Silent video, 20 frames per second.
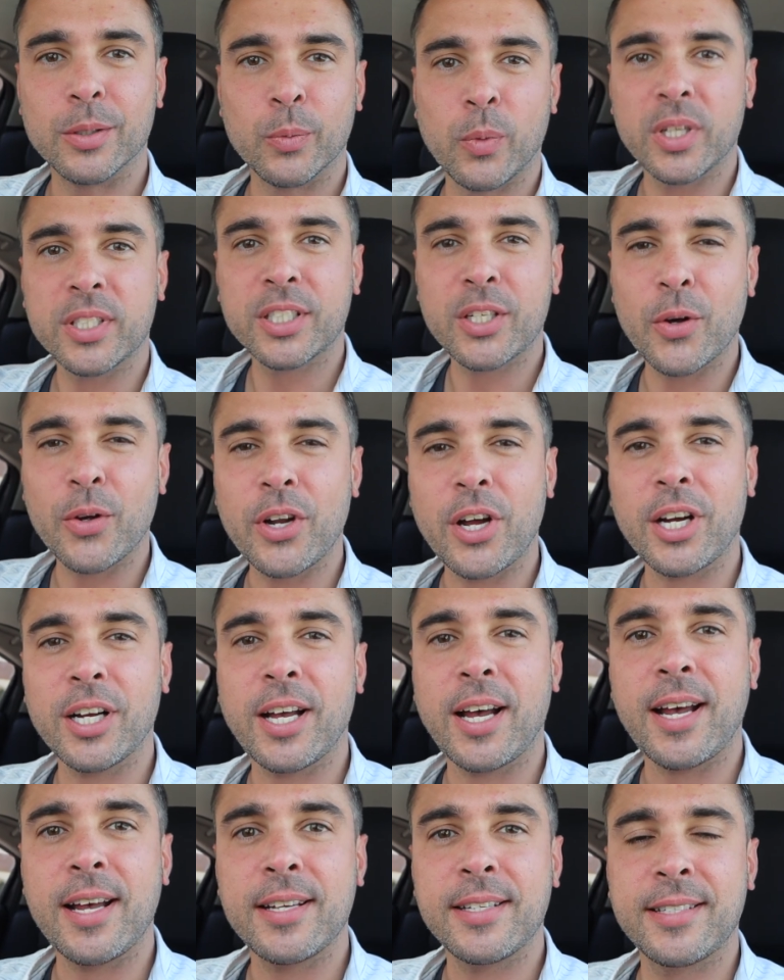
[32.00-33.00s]
What's going on,
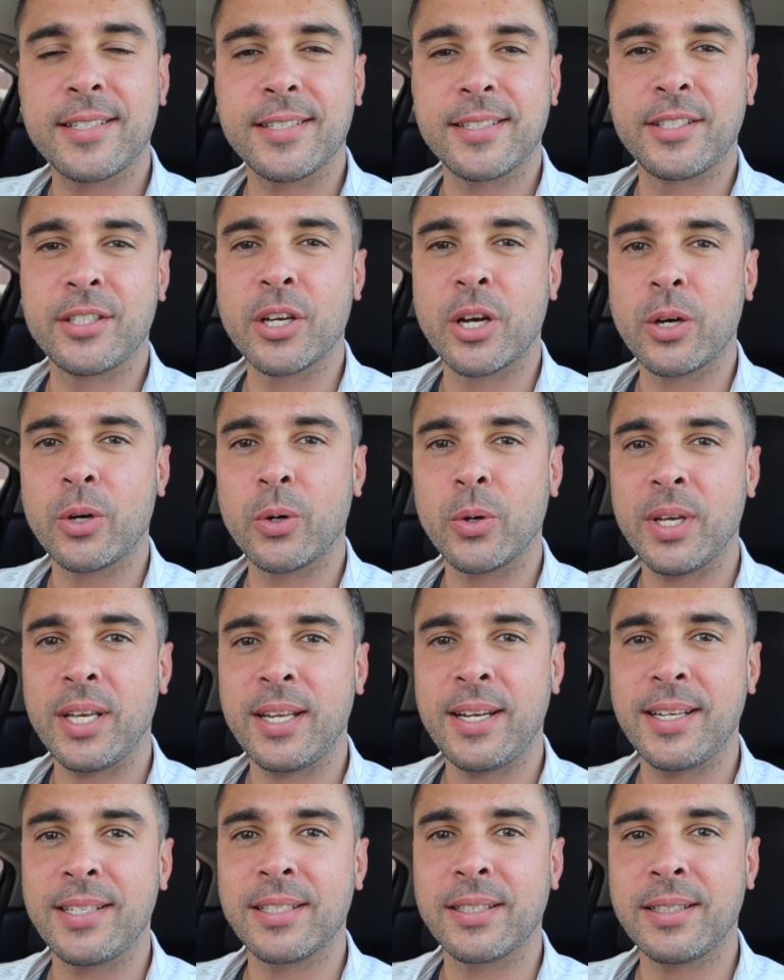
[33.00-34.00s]
guys? So
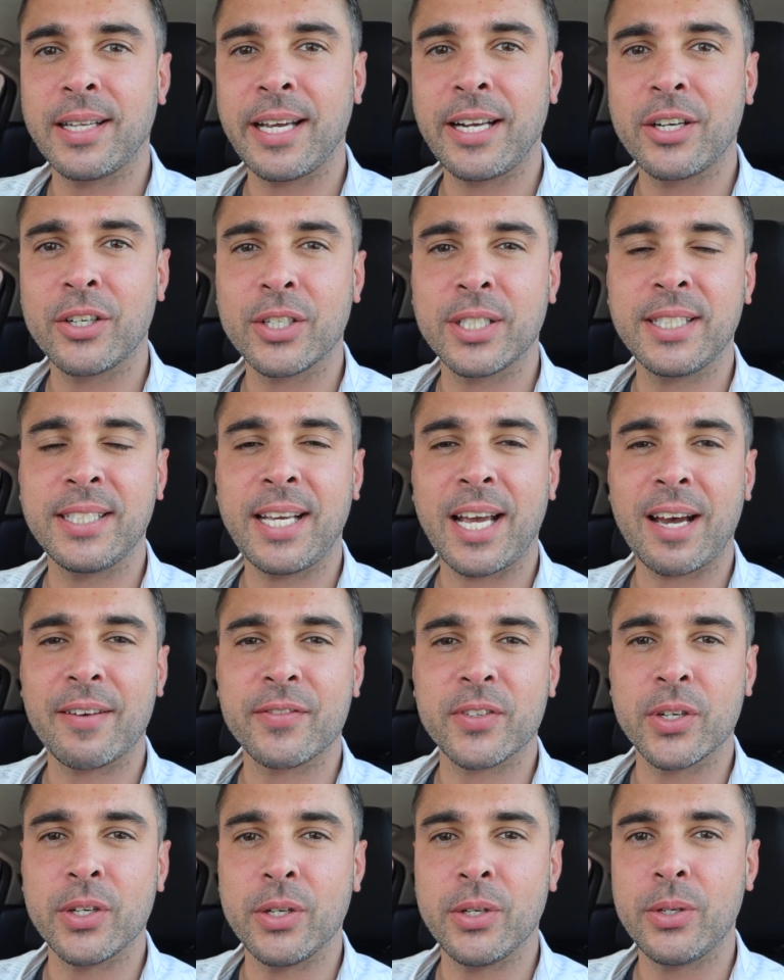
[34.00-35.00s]
it is later in the
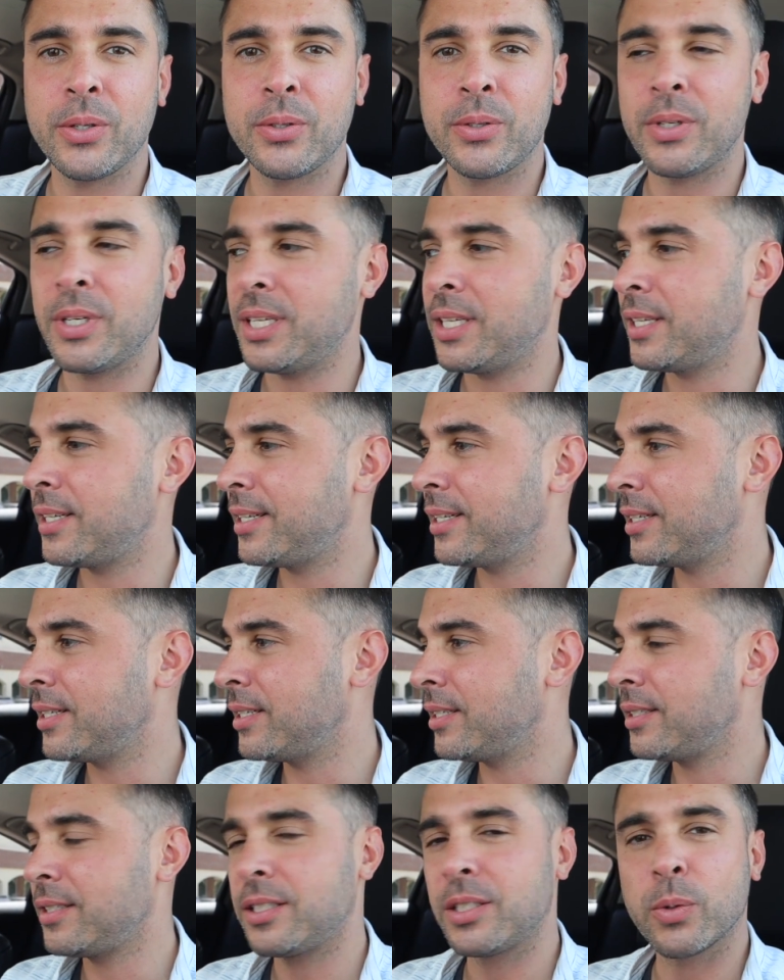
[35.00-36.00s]
afternoon. It
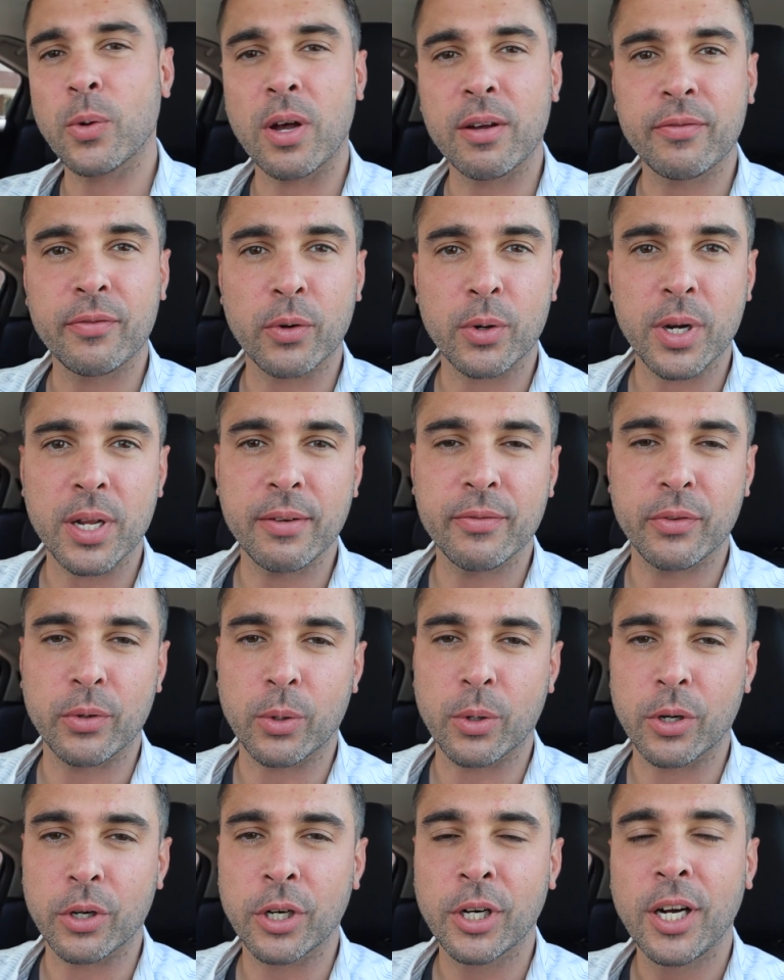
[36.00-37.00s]
is
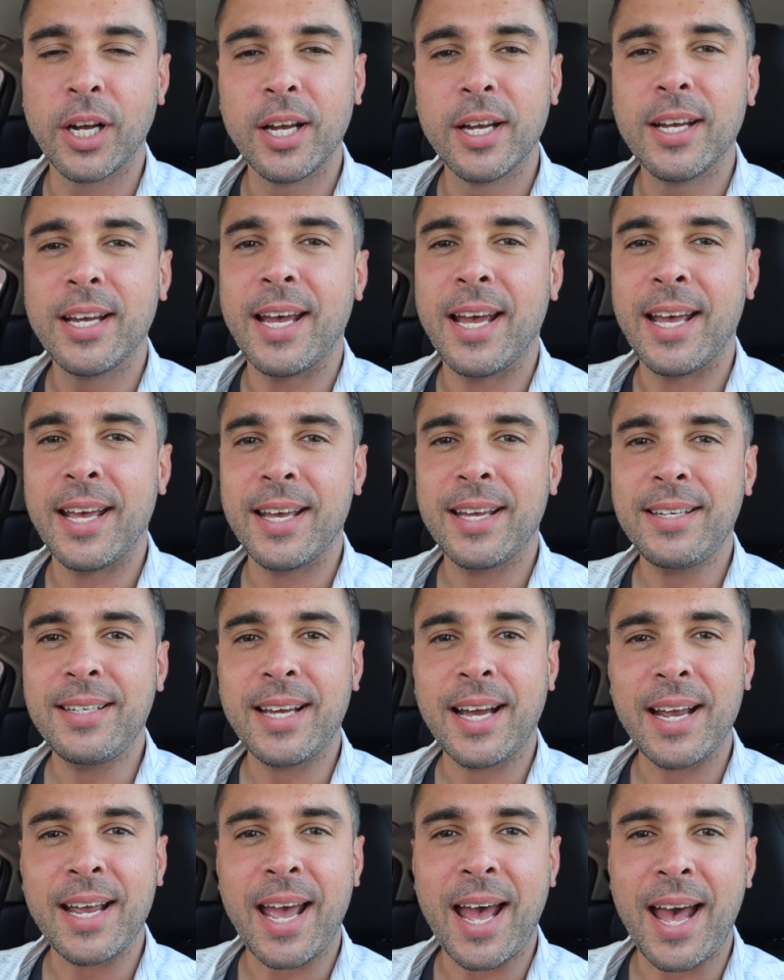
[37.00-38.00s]
12:44,
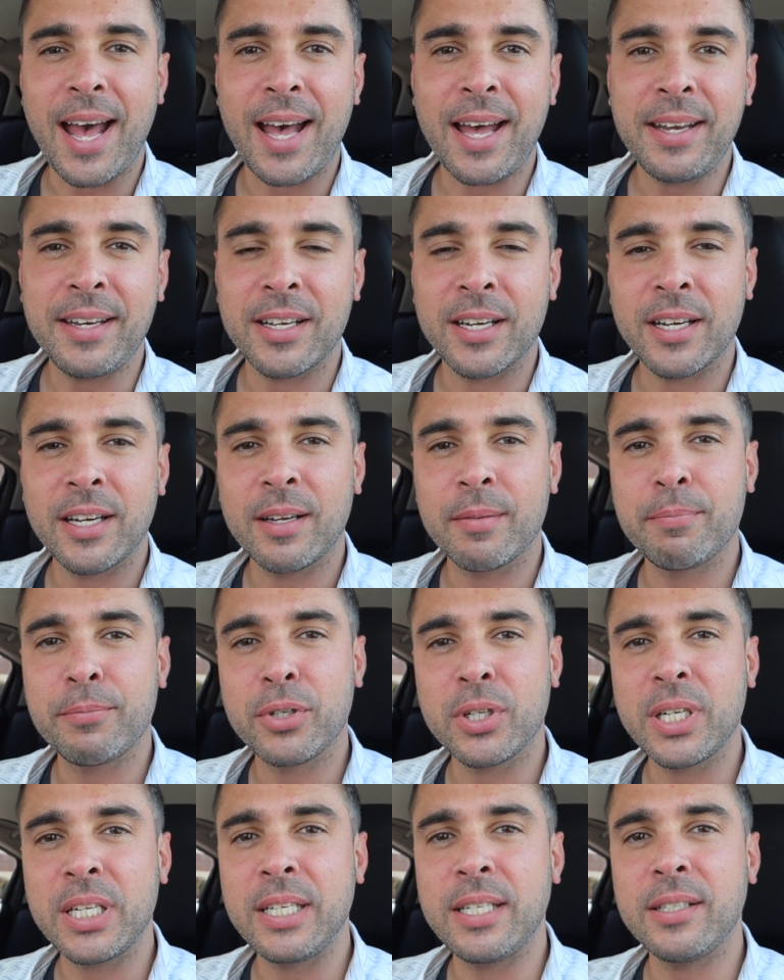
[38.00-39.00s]
and I had a
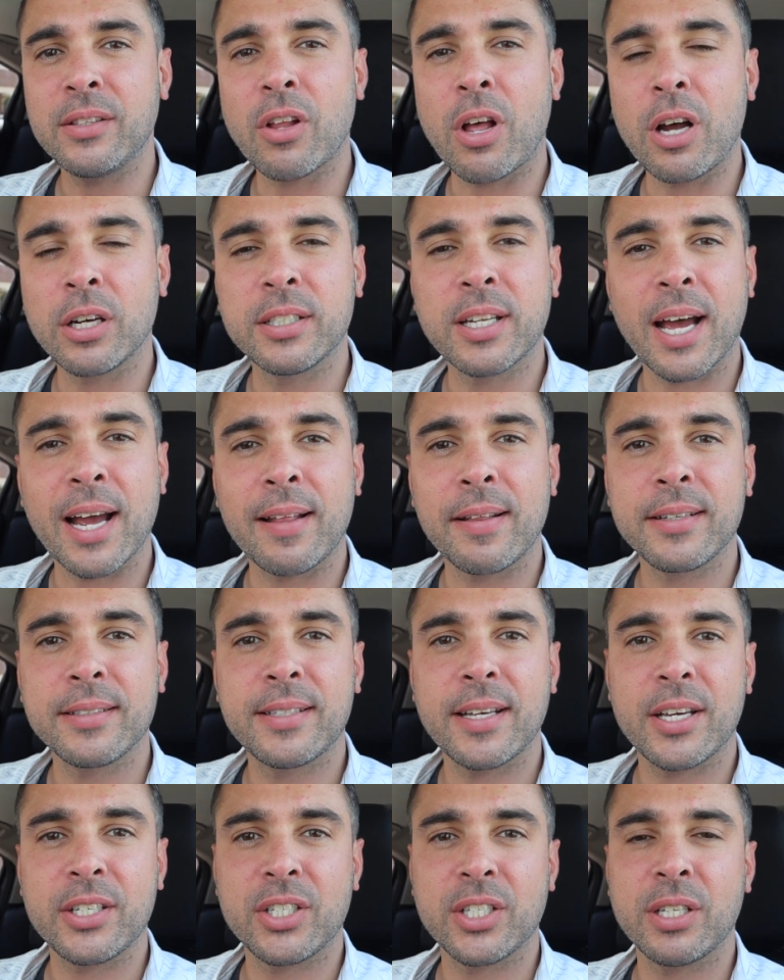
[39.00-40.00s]
pretty long dialing
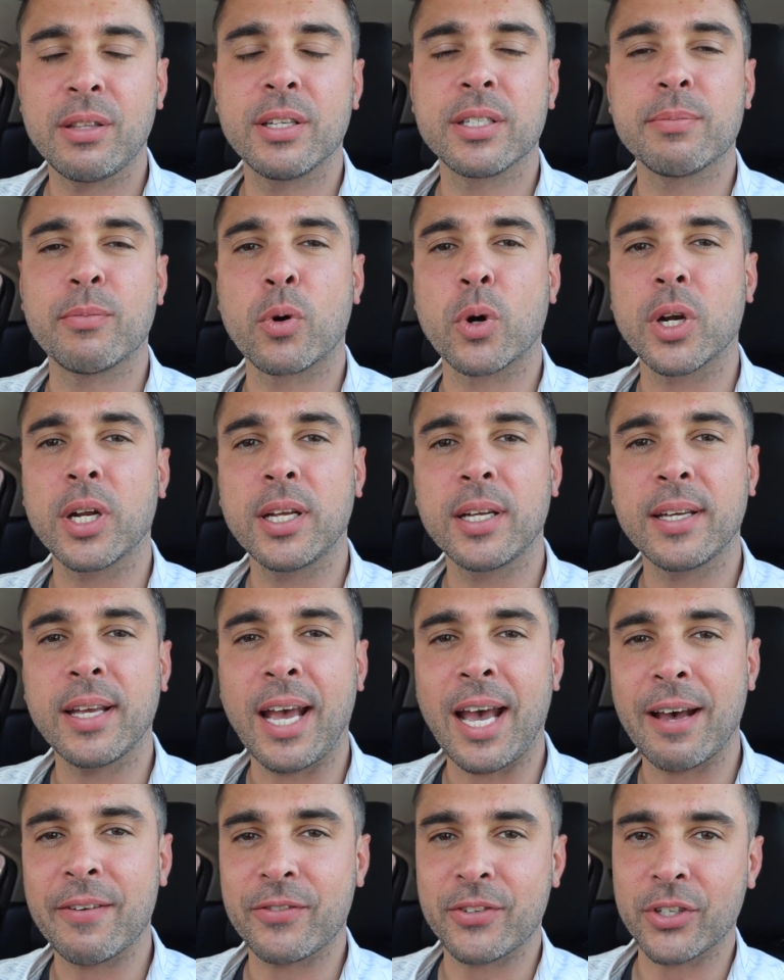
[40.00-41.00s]
session this morning
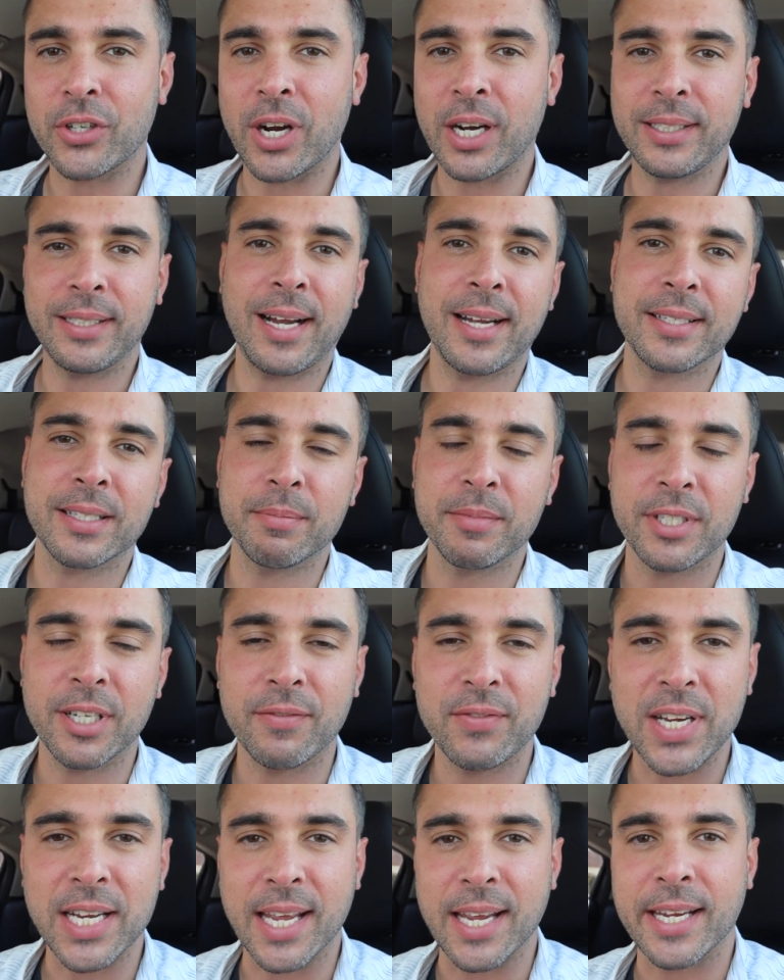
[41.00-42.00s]
after I got some
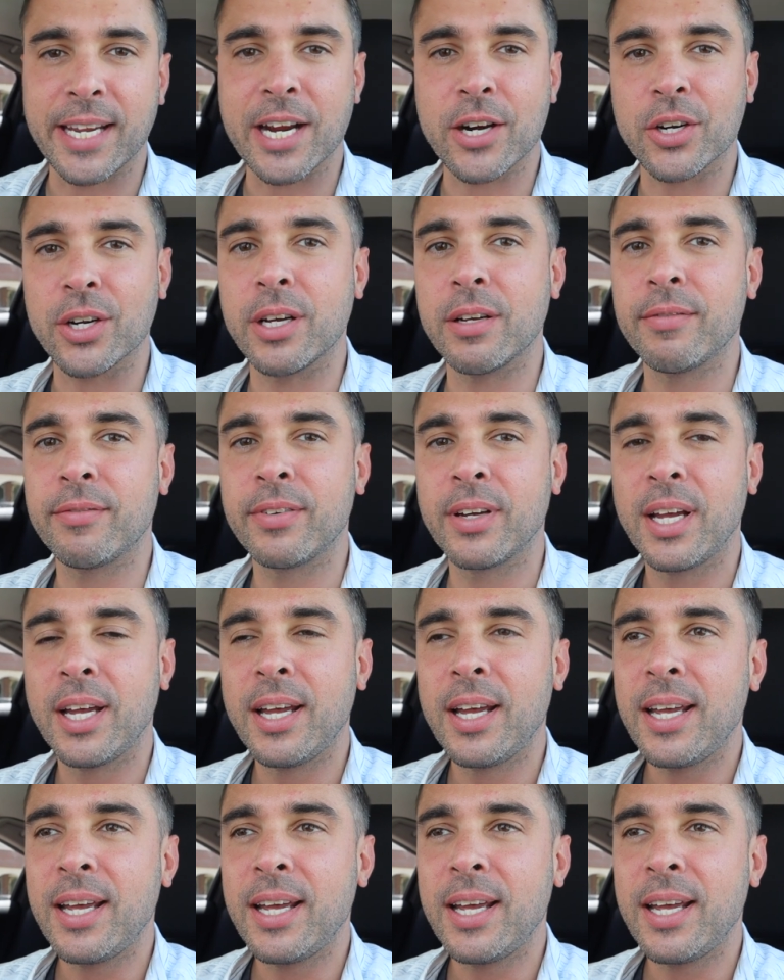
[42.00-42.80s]
stuff taken care of.